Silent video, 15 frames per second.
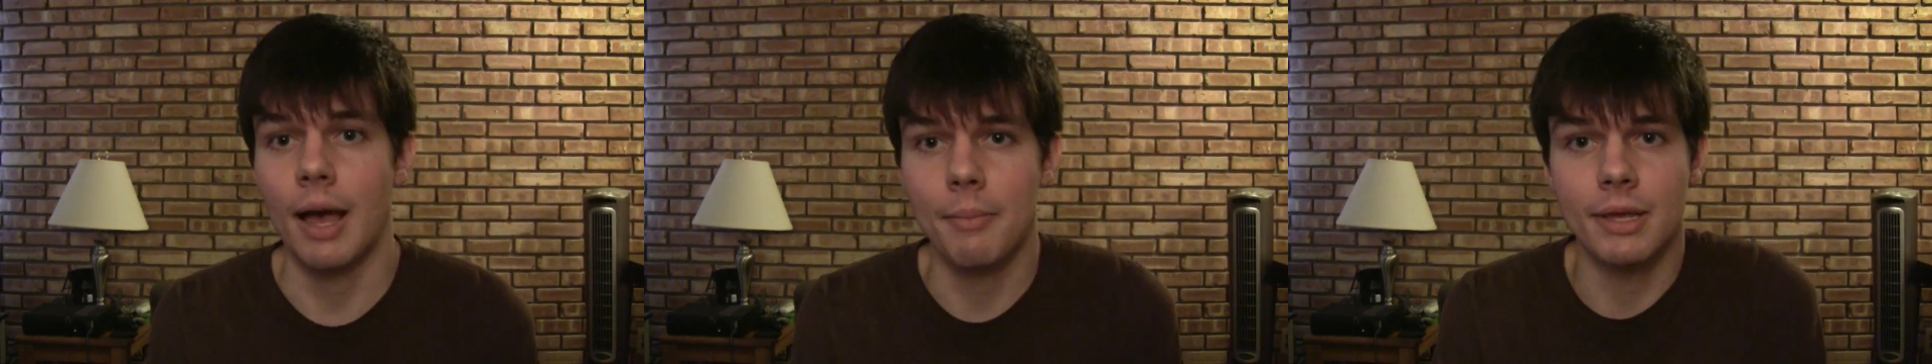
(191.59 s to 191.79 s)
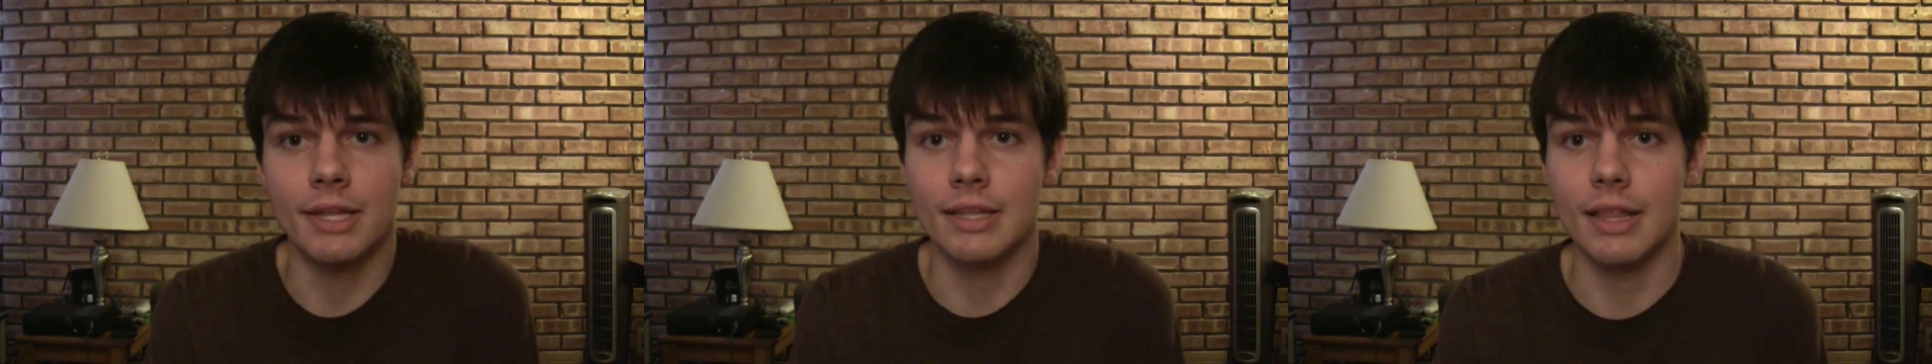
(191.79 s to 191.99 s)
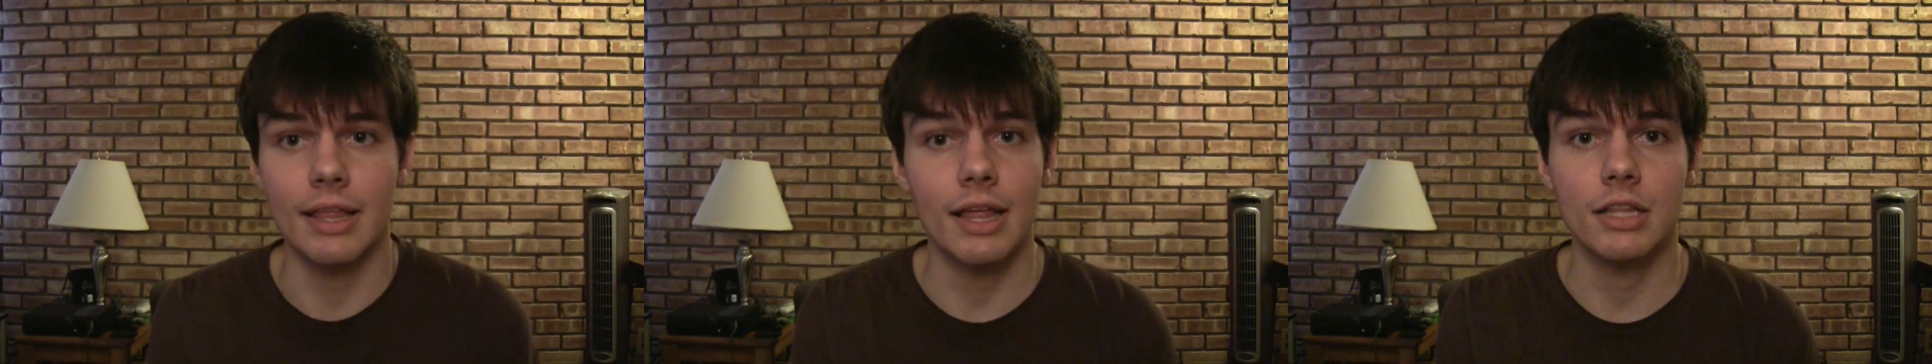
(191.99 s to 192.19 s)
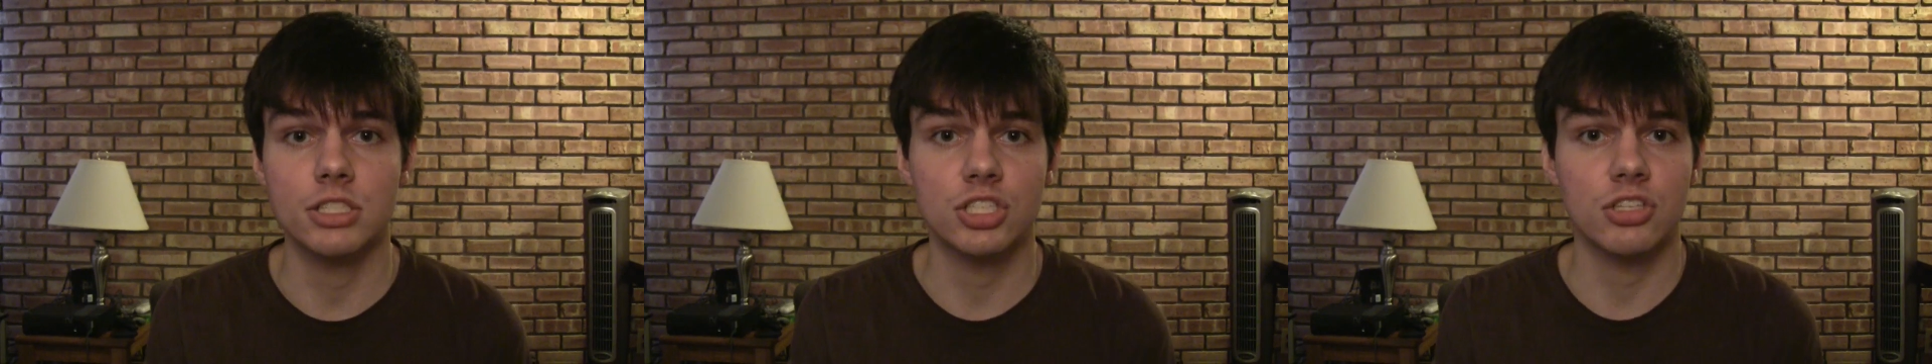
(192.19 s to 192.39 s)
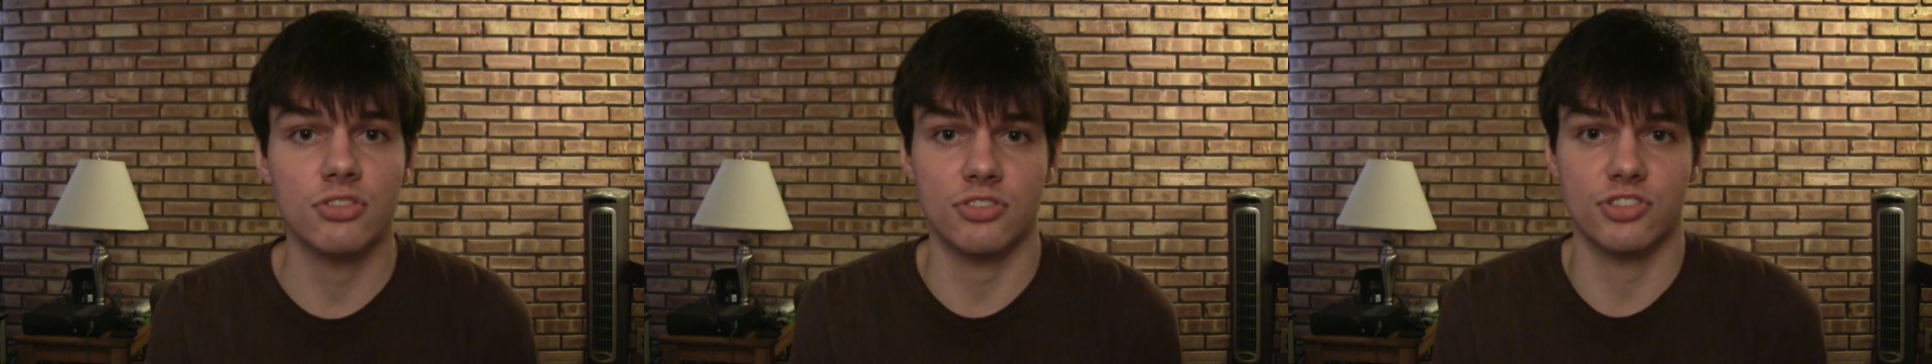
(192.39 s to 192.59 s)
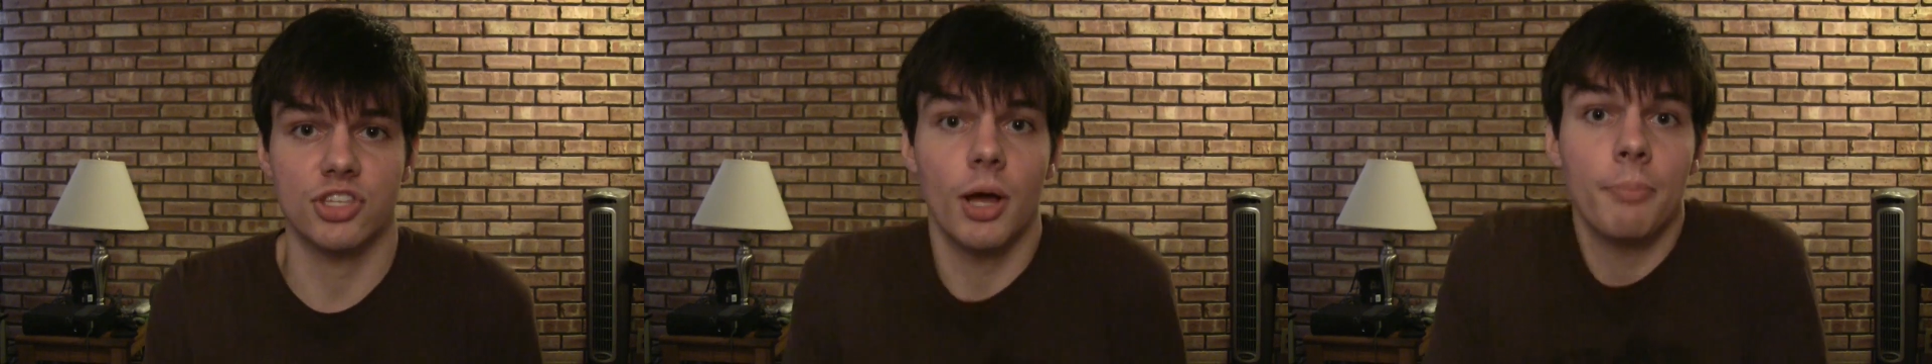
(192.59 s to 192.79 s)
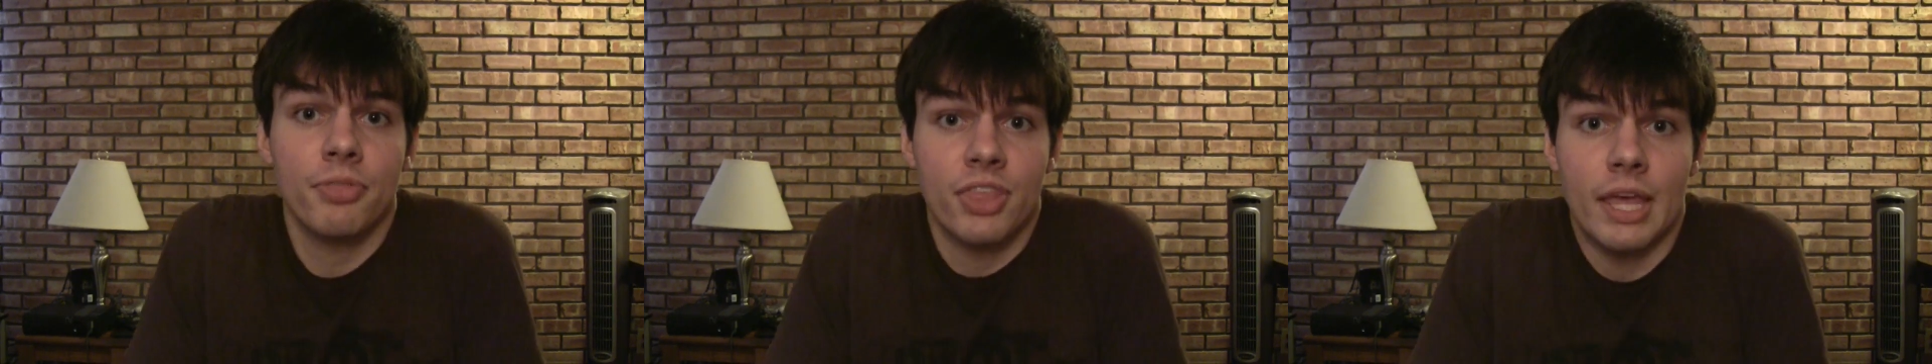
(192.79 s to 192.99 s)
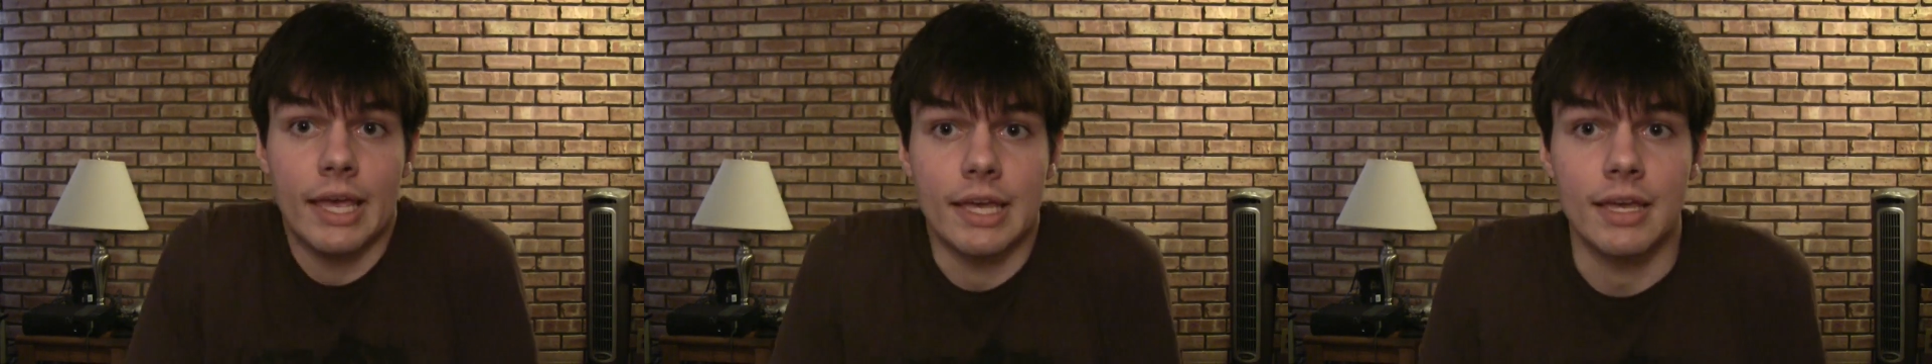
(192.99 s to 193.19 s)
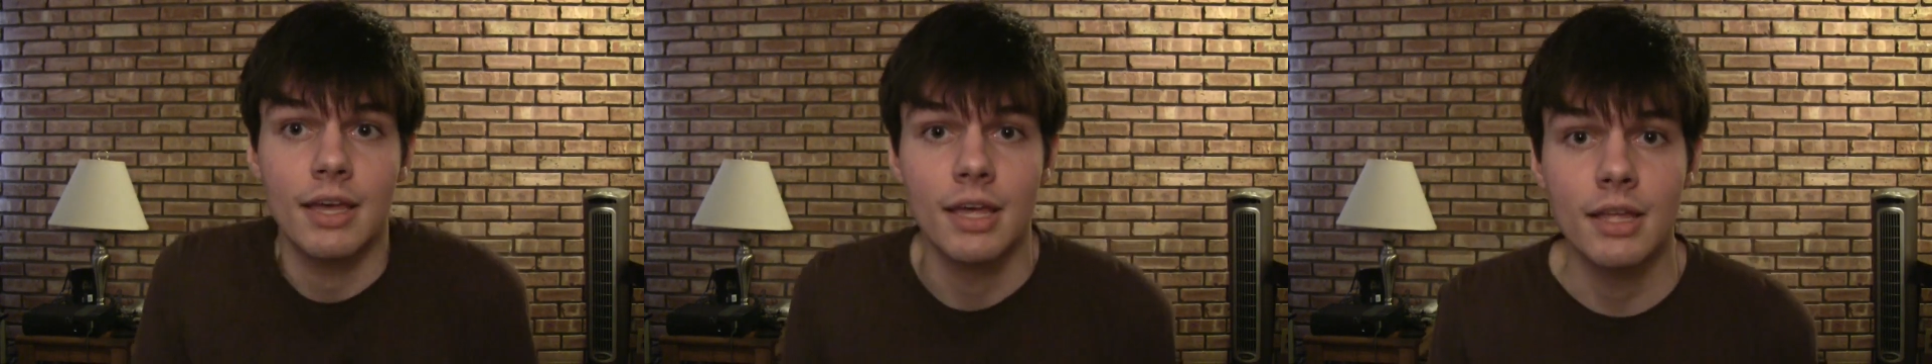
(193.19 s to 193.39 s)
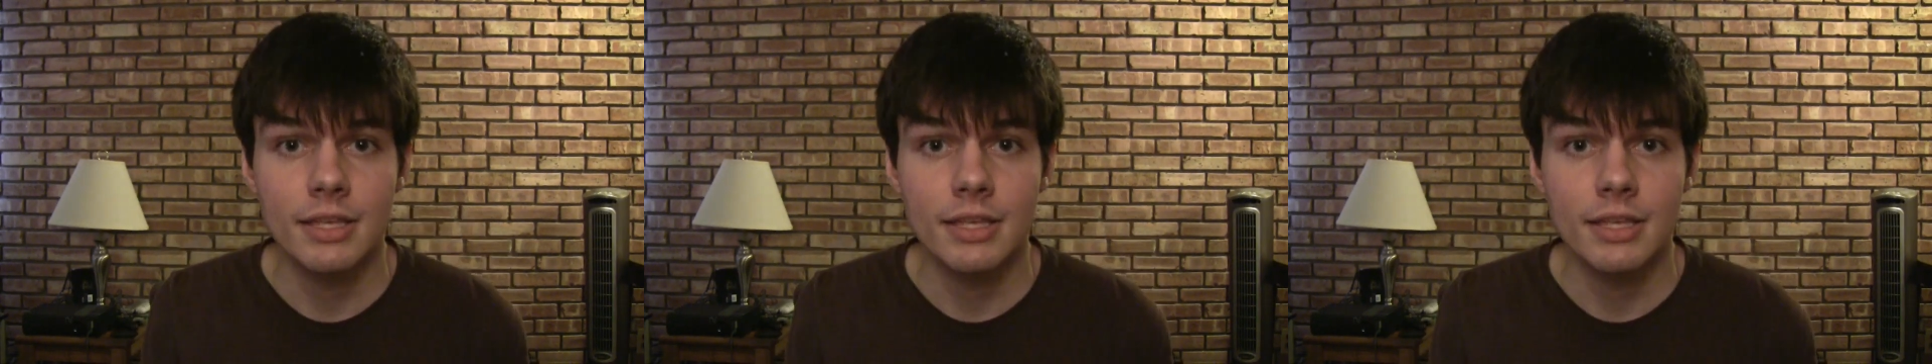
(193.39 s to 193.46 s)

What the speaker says: I mean, something.